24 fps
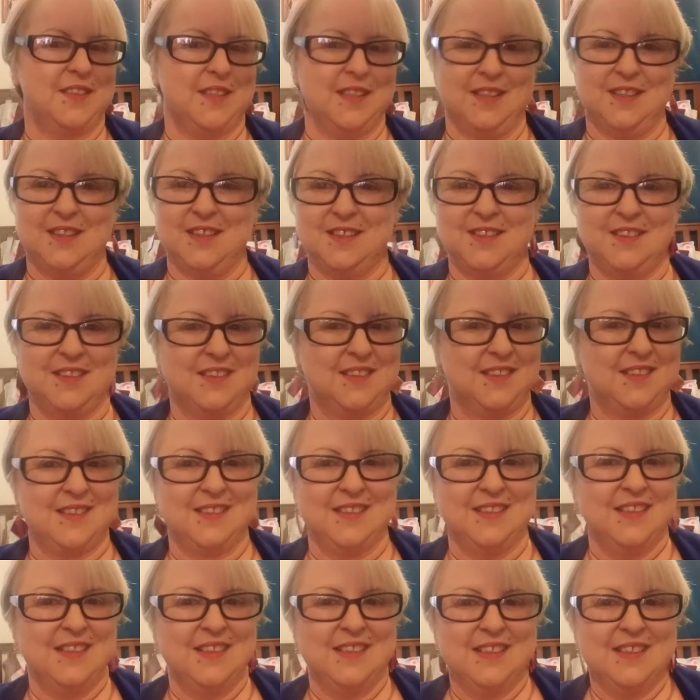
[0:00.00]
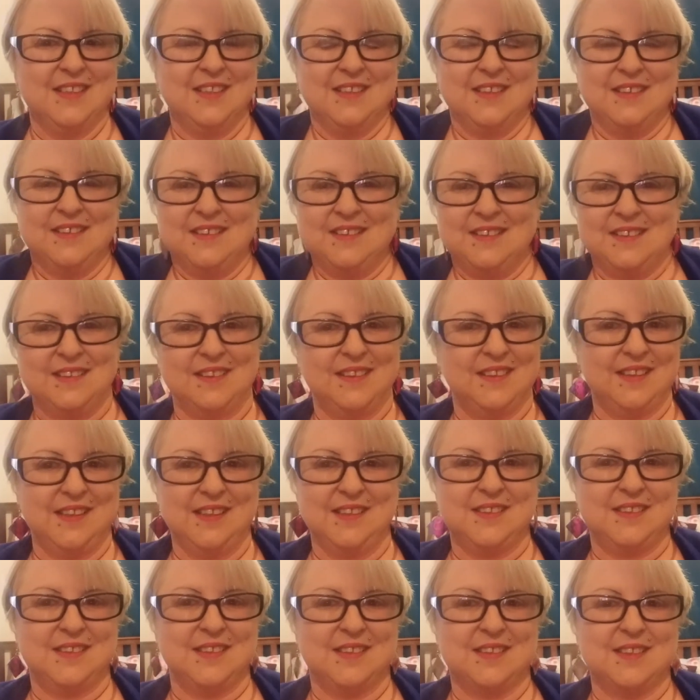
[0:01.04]

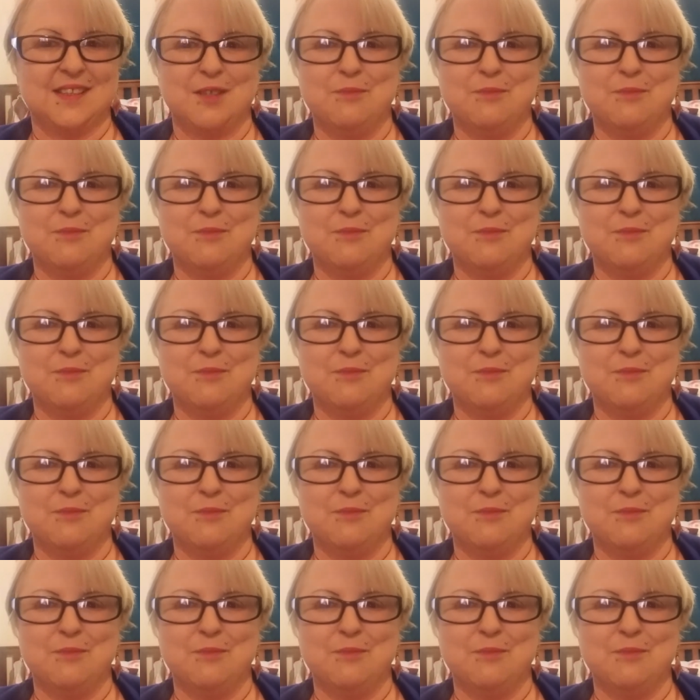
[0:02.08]
It's just